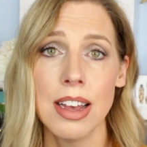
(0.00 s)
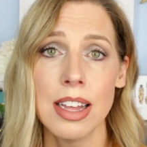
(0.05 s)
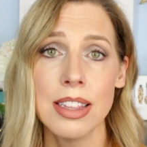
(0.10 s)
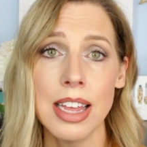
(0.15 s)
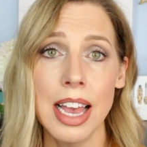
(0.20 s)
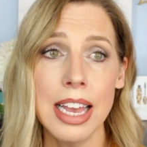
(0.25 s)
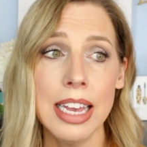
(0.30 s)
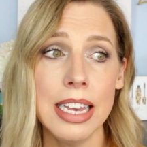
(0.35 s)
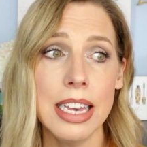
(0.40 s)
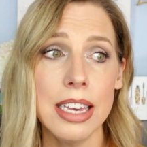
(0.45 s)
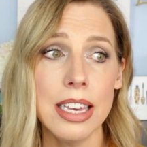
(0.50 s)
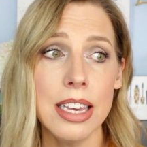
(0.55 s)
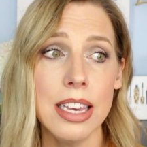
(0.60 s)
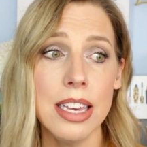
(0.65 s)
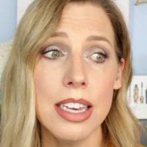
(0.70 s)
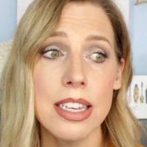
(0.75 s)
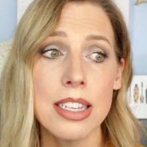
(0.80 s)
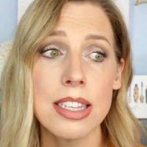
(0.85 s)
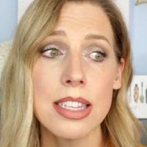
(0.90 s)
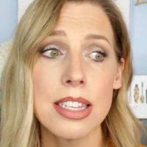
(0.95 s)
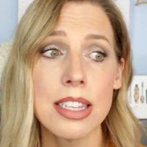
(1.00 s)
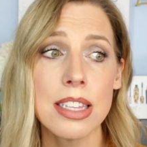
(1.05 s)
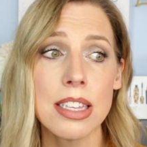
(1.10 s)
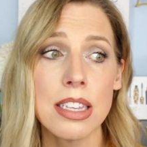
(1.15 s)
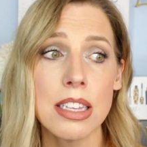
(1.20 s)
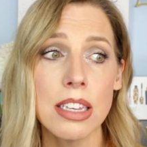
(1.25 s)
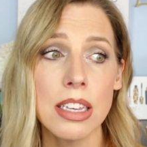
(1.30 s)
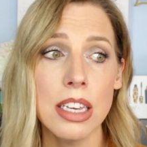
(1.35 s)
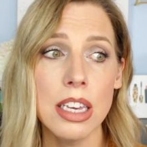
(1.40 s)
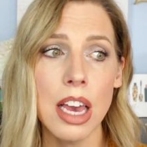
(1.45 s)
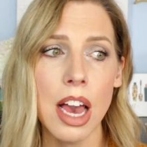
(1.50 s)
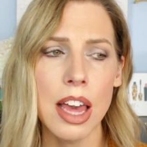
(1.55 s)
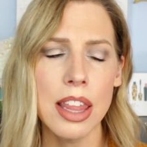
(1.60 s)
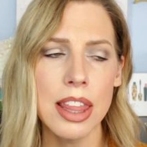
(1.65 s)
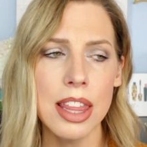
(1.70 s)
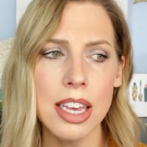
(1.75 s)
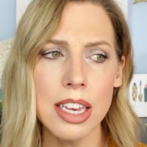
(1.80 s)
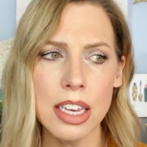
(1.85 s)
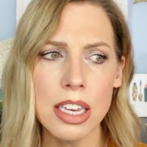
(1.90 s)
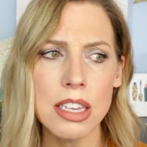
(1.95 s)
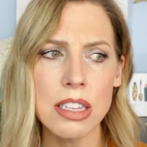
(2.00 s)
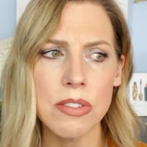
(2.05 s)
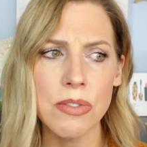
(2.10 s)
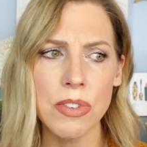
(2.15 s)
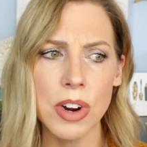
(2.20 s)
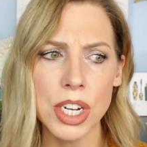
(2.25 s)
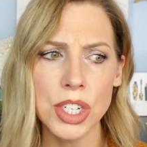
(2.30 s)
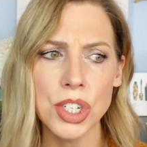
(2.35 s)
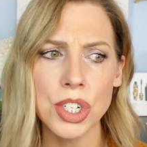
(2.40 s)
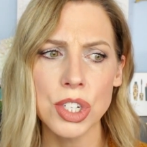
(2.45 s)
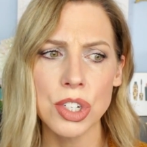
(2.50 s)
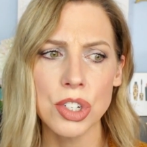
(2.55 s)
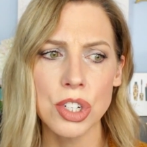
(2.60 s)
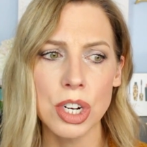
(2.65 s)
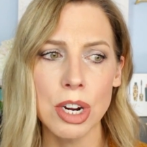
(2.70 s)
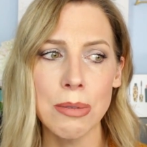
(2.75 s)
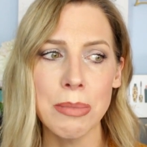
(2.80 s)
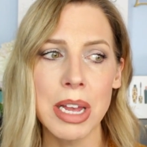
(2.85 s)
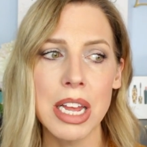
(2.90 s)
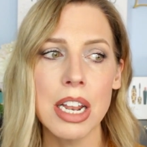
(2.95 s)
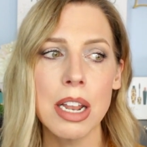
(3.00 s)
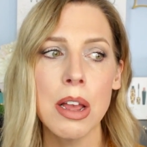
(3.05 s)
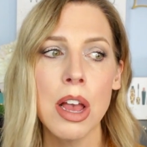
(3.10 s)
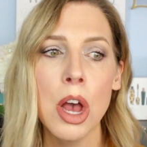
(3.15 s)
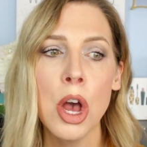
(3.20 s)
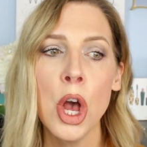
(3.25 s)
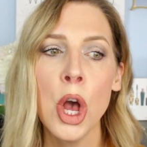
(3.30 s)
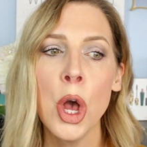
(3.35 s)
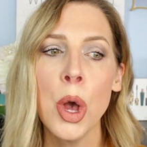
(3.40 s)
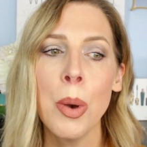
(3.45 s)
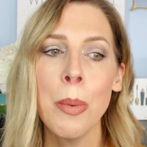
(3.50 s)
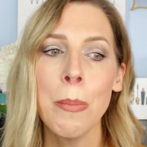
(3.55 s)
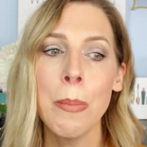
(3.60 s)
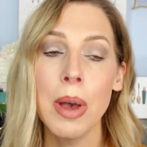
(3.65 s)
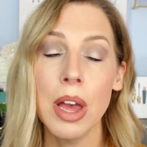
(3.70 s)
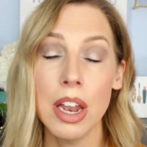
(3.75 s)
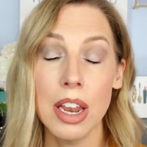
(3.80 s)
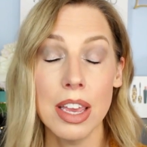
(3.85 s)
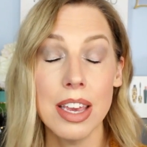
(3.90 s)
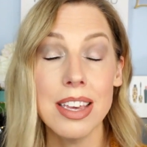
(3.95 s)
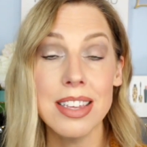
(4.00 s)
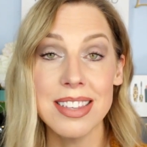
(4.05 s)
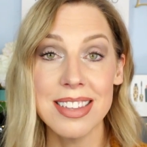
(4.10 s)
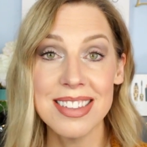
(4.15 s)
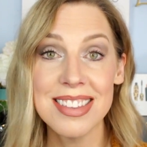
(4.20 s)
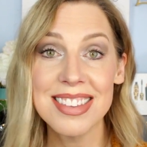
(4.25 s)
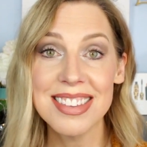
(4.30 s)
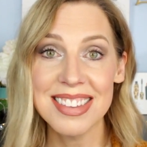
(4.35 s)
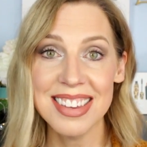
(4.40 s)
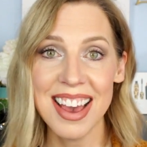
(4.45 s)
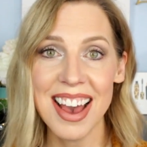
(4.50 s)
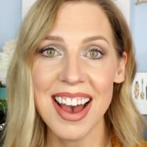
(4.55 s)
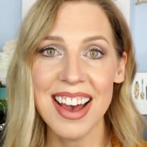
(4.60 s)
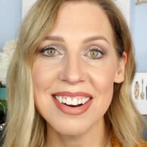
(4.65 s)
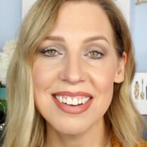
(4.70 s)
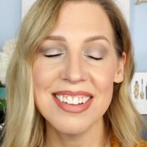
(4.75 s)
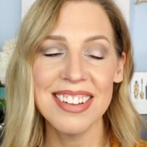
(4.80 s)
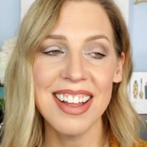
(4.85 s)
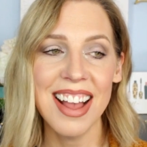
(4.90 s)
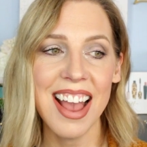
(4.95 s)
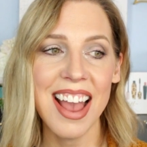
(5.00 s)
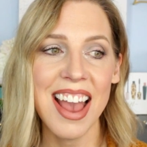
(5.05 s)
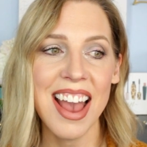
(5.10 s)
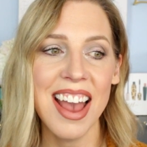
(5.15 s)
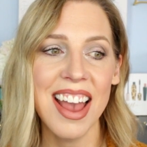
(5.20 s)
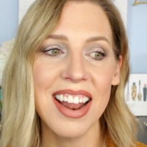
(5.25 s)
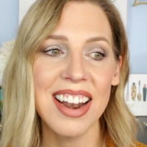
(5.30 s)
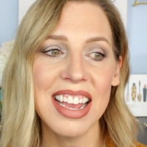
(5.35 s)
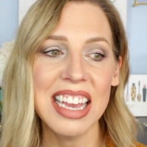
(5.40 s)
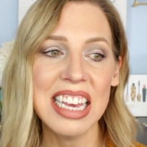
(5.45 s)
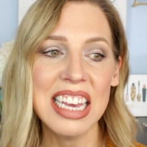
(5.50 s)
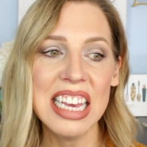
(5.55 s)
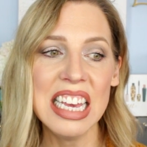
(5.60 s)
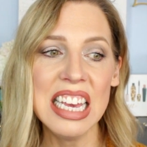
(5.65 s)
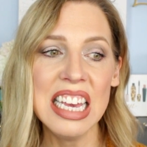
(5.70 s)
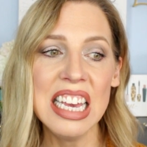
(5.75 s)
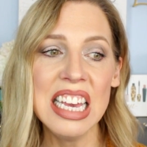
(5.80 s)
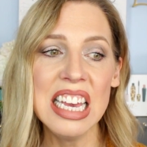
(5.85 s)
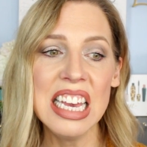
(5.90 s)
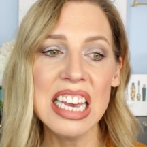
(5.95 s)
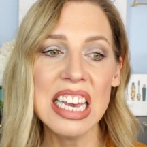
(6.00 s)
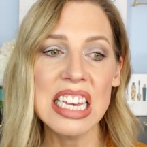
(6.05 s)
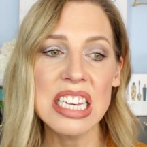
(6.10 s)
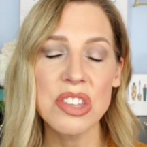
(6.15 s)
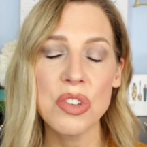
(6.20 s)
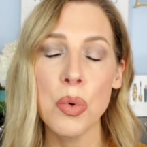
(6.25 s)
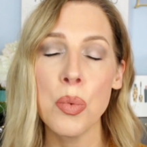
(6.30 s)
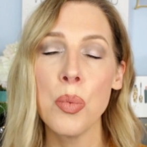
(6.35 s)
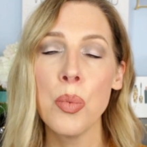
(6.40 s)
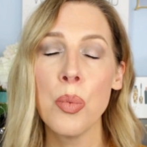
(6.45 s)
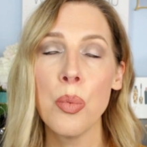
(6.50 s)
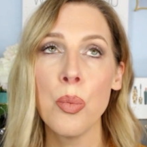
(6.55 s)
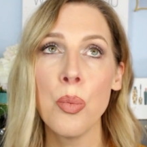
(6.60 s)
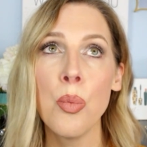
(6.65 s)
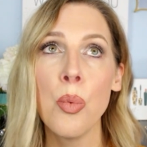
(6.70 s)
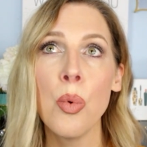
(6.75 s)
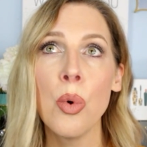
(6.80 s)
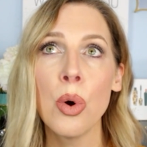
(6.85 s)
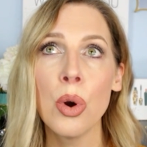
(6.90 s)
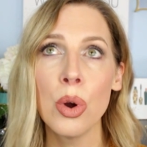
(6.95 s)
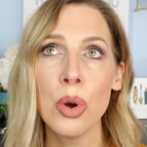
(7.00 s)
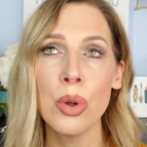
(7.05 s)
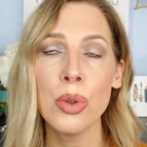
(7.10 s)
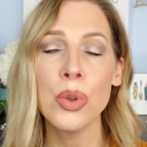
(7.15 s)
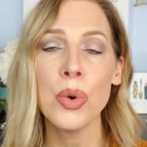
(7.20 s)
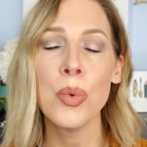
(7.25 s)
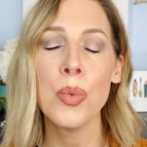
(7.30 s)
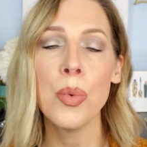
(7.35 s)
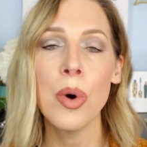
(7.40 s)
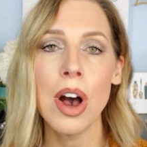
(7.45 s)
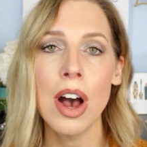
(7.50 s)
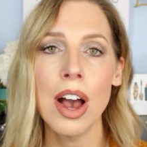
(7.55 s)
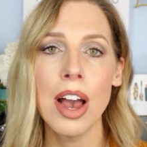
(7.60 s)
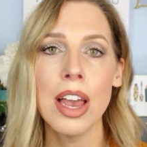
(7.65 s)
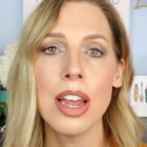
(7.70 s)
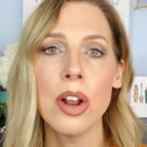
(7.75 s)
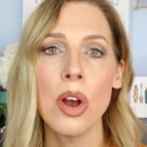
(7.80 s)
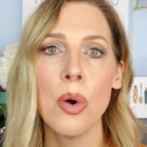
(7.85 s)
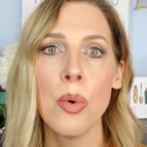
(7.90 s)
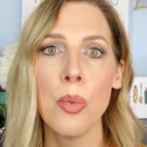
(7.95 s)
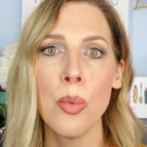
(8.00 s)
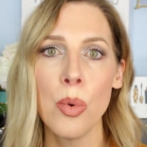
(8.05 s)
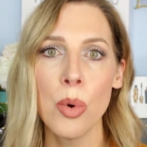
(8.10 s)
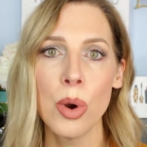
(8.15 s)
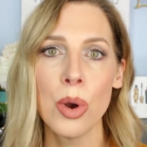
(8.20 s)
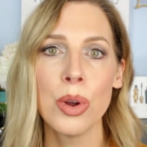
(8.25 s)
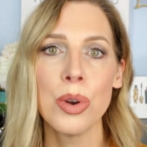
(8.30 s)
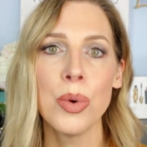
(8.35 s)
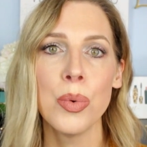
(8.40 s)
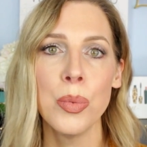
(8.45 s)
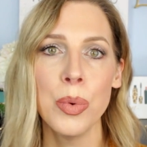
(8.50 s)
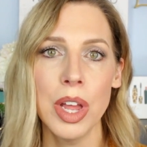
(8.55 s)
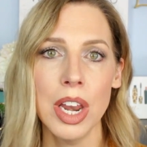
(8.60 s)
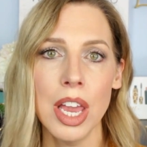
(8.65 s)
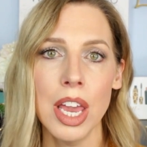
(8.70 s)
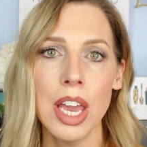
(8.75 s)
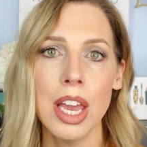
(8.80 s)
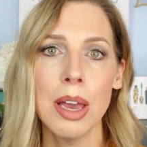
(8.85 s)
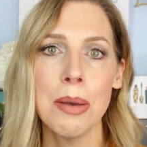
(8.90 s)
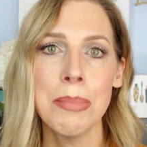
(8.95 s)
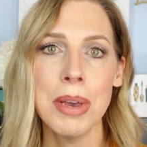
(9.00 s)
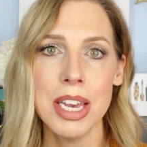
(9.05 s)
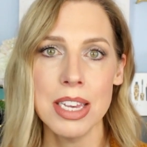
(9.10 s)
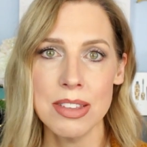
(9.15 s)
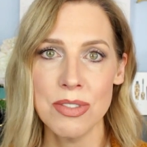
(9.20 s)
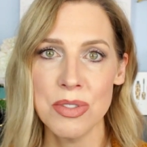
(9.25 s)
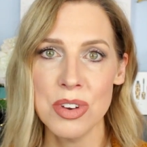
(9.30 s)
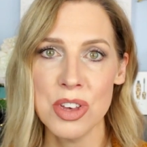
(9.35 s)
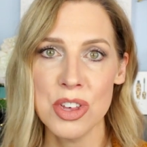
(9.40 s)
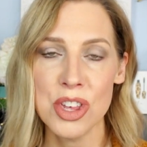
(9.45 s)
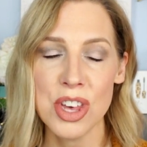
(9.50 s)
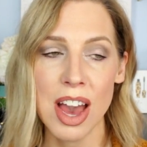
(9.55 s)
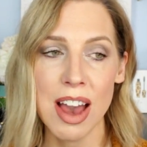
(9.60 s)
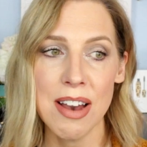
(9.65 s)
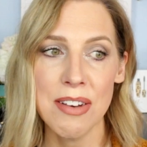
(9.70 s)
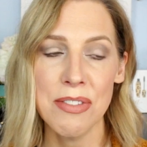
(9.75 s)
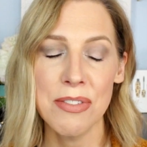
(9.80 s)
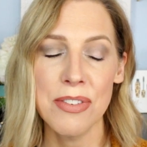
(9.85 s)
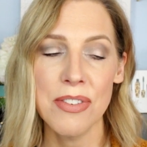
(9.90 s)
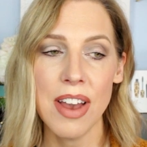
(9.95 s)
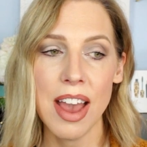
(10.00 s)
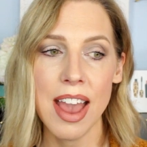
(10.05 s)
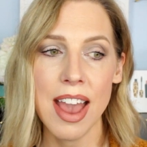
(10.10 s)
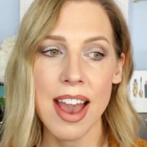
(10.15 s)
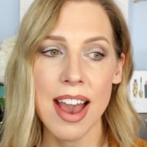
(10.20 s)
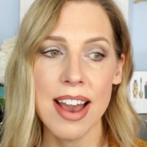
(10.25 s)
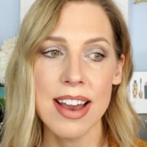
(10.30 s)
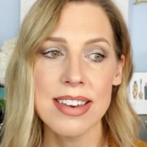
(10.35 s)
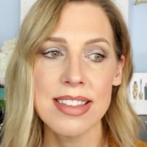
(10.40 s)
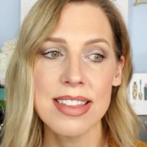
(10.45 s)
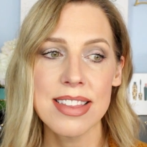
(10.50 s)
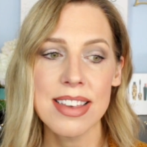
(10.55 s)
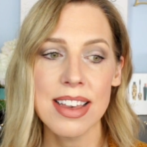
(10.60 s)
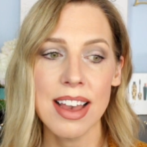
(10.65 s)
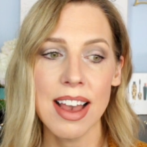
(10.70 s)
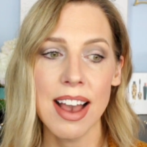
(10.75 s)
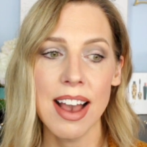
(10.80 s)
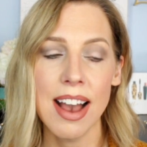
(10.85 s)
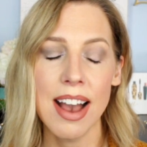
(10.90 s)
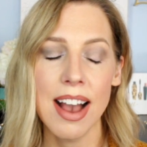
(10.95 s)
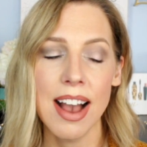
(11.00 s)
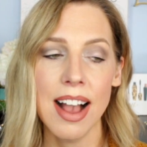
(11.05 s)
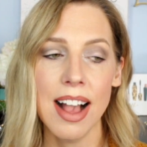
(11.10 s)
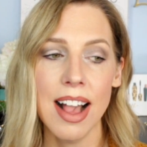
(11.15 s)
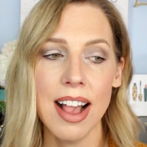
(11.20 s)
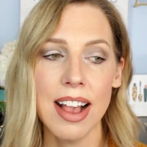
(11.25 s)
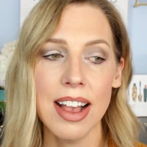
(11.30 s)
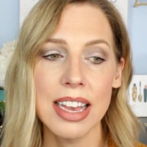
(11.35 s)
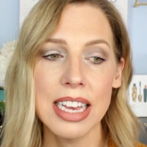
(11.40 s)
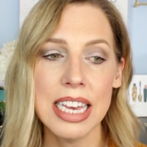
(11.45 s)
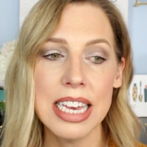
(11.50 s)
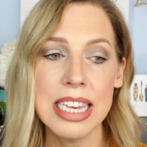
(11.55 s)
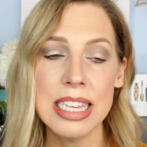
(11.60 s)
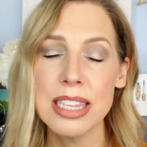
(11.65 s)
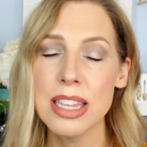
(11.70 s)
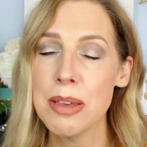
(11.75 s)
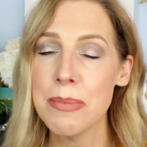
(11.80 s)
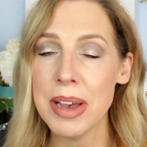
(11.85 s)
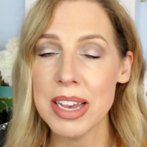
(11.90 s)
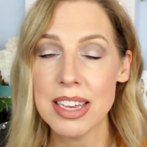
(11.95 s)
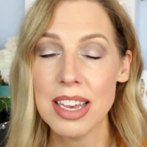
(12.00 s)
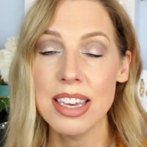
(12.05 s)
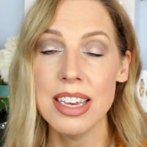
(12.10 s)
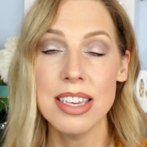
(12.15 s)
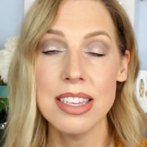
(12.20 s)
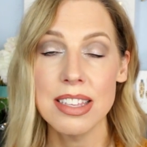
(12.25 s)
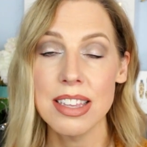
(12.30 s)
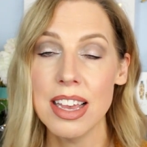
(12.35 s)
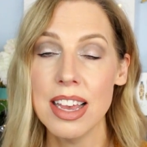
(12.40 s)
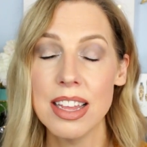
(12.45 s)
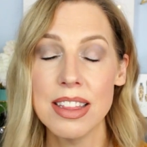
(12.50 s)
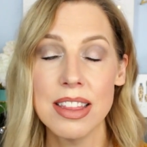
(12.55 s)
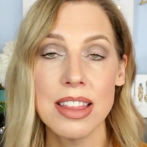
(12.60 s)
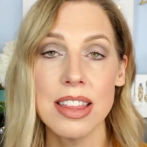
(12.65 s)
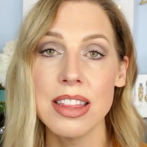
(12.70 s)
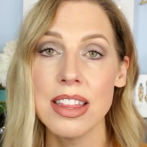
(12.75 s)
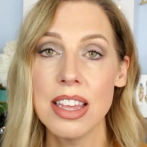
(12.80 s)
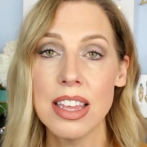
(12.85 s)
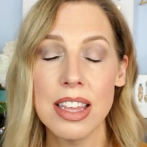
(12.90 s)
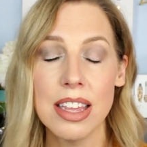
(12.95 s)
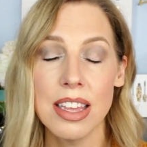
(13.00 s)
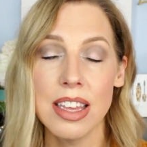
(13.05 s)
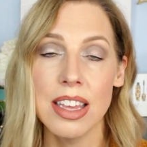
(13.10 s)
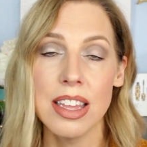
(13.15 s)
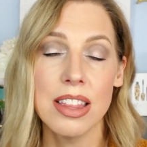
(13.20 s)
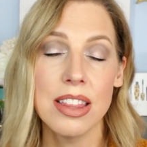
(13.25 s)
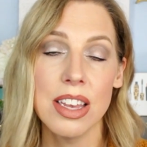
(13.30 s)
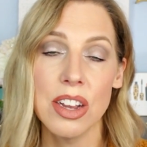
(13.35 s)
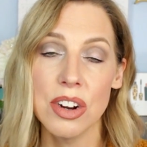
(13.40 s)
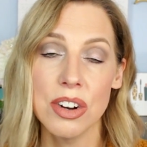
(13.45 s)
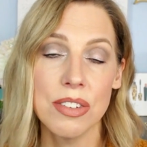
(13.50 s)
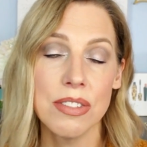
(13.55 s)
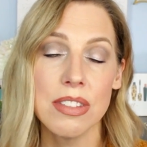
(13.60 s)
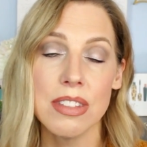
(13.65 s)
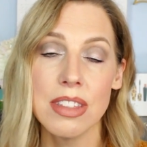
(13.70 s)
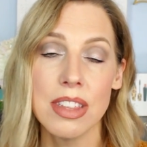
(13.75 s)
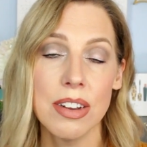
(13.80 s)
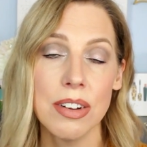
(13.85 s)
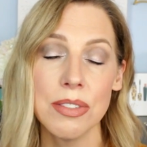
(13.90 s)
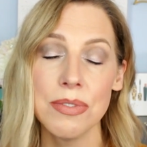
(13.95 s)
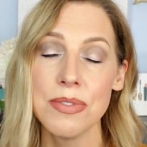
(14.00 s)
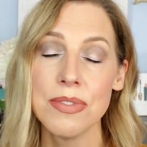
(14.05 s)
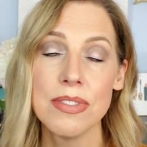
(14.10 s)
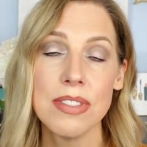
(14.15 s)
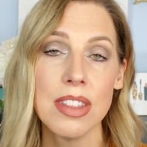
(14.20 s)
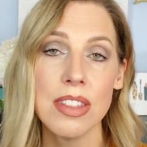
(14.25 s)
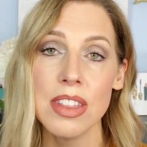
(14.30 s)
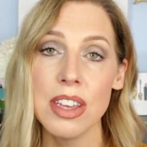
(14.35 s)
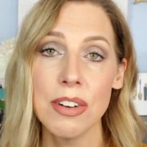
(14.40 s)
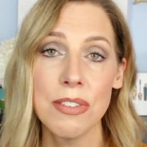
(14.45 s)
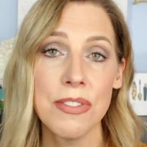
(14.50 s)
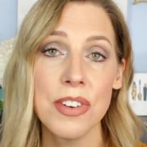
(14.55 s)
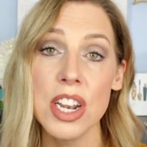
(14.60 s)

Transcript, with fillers: Like he is, he, I think he's French or German, but he's in Seattle and he is a worldwide award winning pastry chef. And he's the best, he's, it, it, they're, they're, they're